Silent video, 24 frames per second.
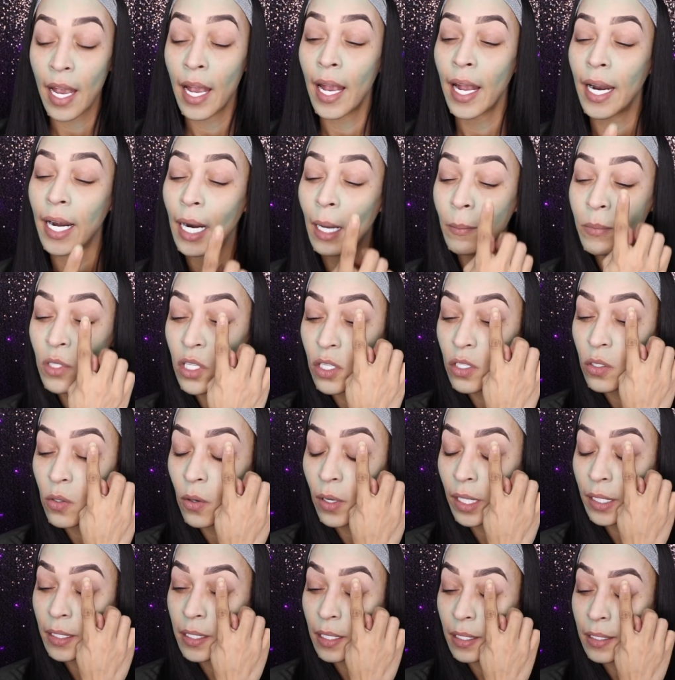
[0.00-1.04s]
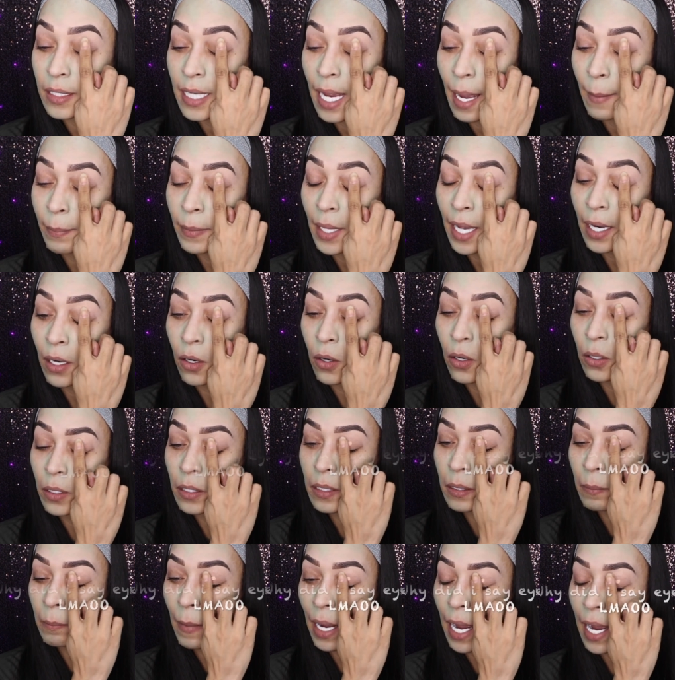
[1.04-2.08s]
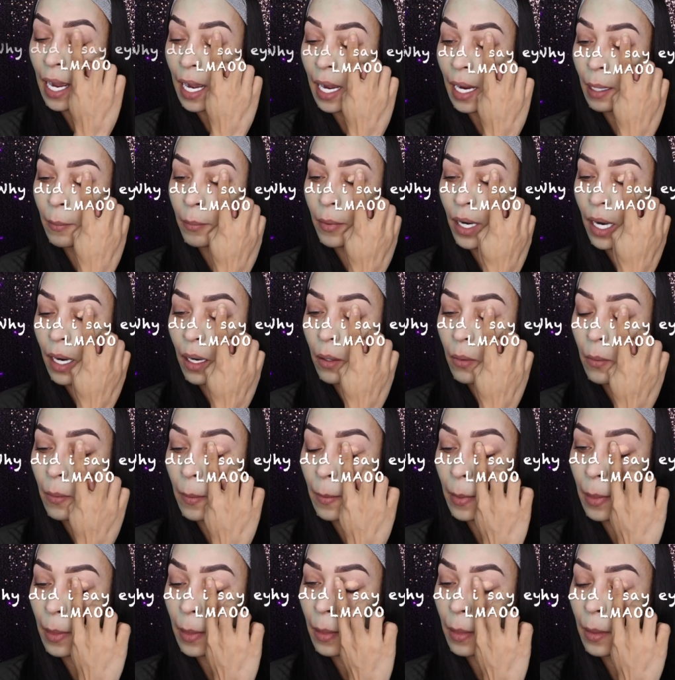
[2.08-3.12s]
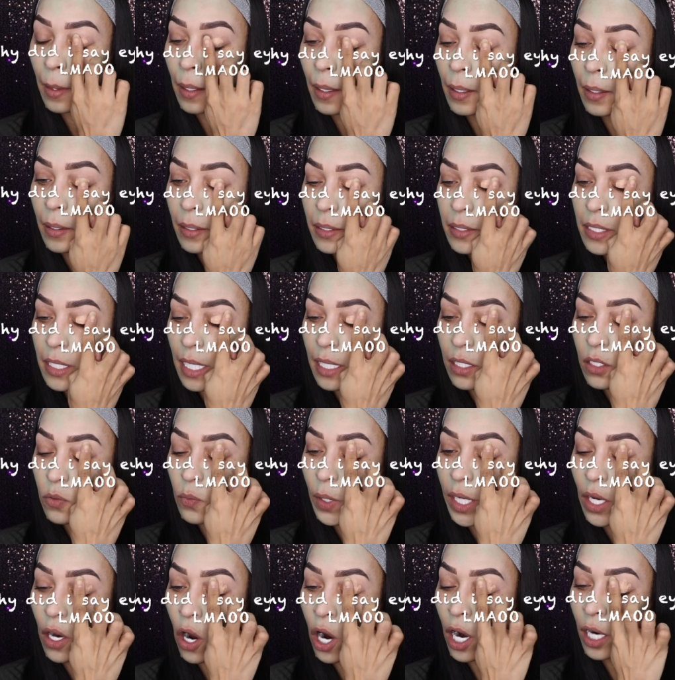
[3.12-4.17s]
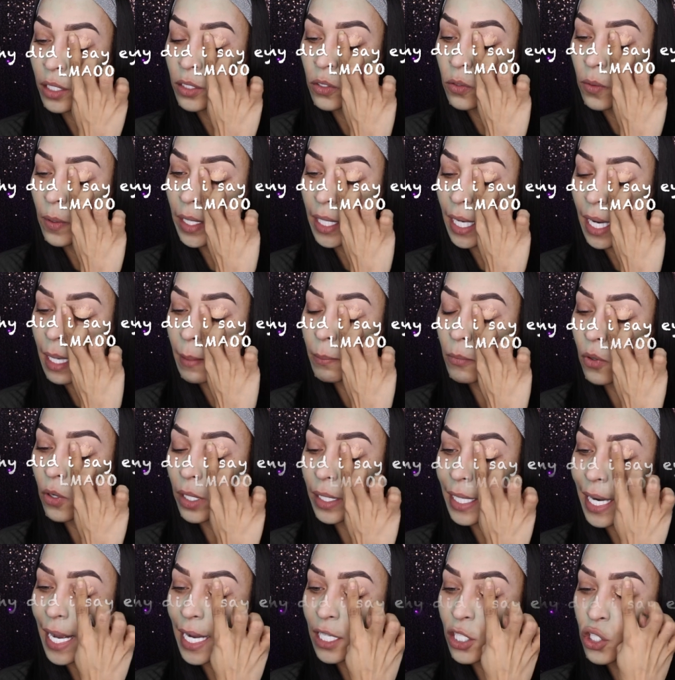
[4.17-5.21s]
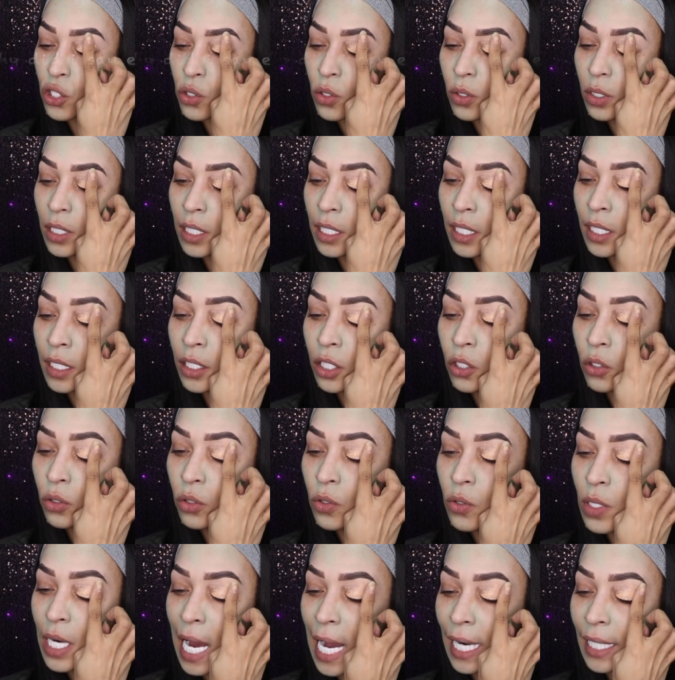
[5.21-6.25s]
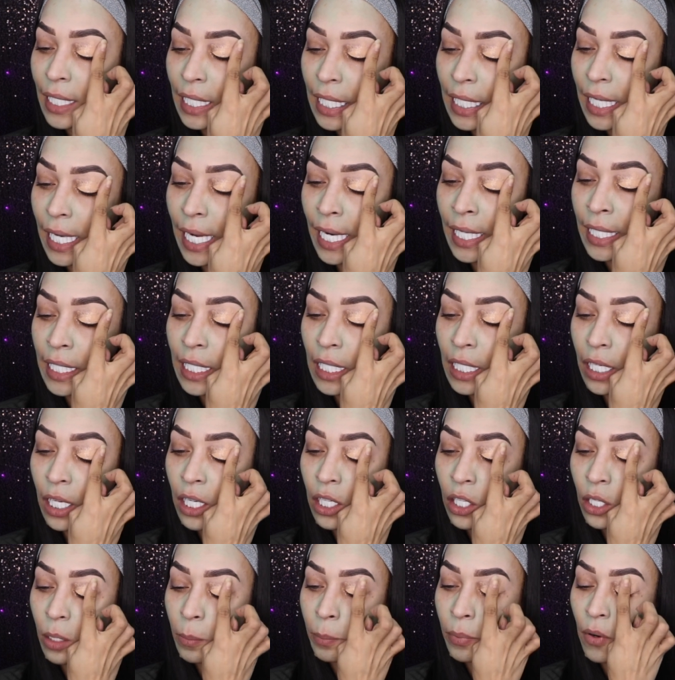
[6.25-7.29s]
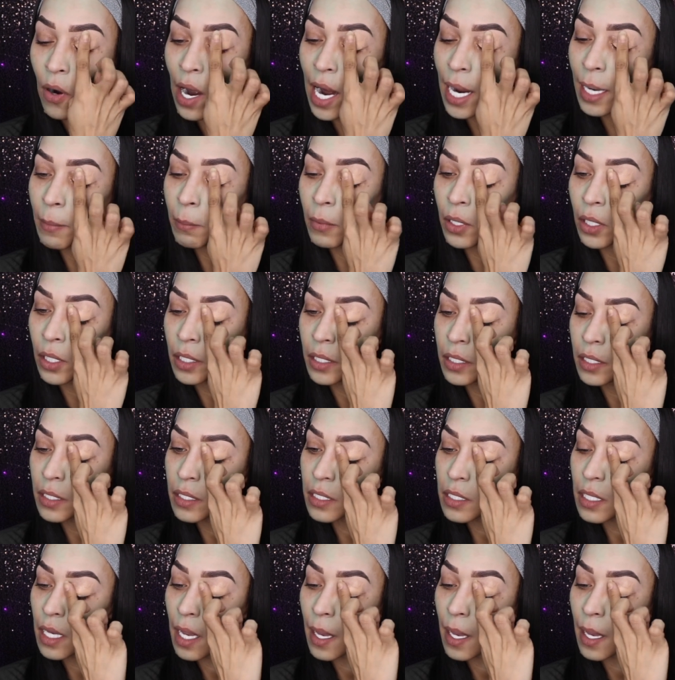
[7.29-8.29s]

and I'm just going to tap that onto my eyebrow. Since we are doing a more natural look, you do not need any color primers